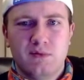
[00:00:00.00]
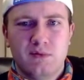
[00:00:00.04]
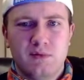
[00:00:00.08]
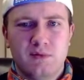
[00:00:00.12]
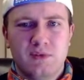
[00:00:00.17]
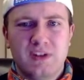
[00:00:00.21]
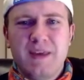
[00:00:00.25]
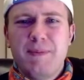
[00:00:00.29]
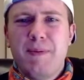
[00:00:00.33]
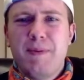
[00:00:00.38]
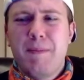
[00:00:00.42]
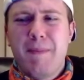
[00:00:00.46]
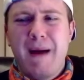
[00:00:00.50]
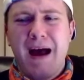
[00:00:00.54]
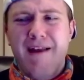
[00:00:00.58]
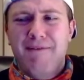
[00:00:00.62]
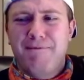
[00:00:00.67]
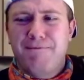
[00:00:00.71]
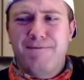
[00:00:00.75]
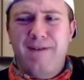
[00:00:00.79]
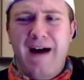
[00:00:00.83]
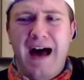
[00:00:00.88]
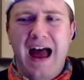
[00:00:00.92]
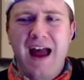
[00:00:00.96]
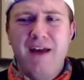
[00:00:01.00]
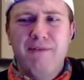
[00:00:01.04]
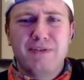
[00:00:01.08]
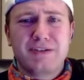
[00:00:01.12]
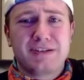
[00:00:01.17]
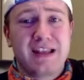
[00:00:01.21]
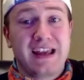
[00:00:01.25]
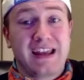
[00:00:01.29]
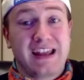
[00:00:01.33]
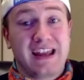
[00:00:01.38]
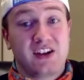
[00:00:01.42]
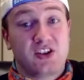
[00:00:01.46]
Keep in mind, 5 is
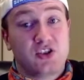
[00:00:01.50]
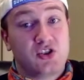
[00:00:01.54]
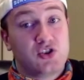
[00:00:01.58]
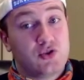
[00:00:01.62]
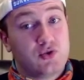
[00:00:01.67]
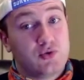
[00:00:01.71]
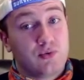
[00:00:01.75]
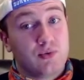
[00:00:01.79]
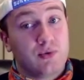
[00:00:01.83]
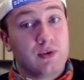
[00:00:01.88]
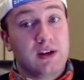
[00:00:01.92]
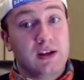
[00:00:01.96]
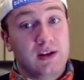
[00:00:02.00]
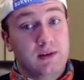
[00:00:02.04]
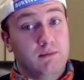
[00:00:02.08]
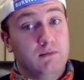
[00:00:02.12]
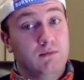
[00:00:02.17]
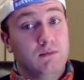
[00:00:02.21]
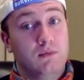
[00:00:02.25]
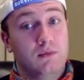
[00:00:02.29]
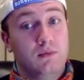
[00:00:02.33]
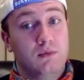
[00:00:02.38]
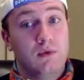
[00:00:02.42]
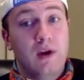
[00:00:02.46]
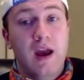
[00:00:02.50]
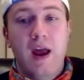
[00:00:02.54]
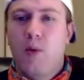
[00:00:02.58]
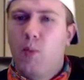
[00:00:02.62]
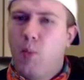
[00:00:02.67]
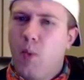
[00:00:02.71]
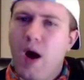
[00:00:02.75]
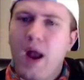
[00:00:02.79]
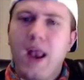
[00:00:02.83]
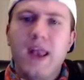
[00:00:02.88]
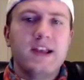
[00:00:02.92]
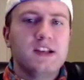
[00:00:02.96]
like extreme. And
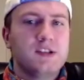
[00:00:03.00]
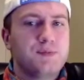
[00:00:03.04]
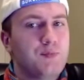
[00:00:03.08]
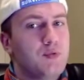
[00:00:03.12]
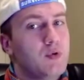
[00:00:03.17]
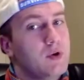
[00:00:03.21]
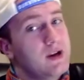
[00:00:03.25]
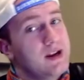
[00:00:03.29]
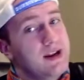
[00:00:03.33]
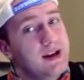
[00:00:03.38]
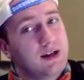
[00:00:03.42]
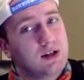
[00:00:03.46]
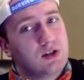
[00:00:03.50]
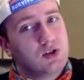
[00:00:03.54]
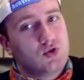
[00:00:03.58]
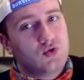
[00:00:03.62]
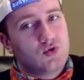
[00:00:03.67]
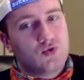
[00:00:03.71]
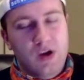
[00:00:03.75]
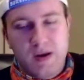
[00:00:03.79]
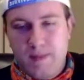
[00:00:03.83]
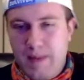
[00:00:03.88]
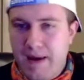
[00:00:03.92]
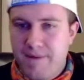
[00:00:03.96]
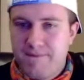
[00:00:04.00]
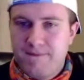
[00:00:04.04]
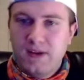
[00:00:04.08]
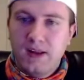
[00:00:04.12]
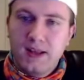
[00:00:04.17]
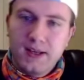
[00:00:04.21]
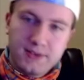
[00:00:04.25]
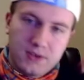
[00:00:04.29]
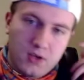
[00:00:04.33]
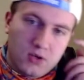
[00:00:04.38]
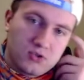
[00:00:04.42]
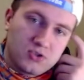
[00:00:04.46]
1 is pretty extreme. I feel
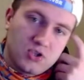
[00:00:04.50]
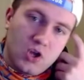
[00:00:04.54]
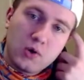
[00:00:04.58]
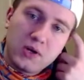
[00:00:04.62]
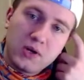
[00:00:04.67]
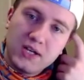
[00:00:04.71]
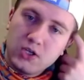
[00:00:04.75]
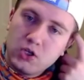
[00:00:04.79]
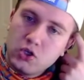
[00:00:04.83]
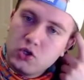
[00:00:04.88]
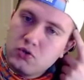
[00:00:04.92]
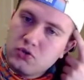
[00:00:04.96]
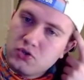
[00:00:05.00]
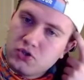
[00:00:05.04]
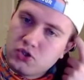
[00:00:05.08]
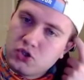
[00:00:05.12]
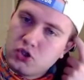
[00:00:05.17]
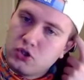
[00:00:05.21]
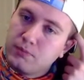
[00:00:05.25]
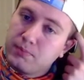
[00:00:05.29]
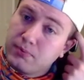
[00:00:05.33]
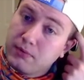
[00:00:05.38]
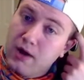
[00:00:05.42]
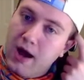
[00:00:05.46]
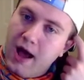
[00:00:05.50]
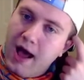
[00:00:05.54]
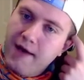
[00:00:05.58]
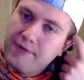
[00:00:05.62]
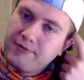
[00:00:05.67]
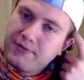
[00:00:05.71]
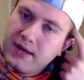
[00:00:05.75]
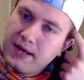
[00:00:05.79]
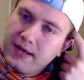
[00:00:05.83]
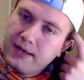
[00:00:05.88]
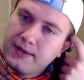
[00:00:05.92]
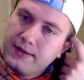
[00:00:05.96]
like those don't get used super
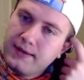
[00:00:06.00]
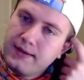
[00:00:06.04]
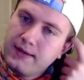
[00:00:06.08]
often.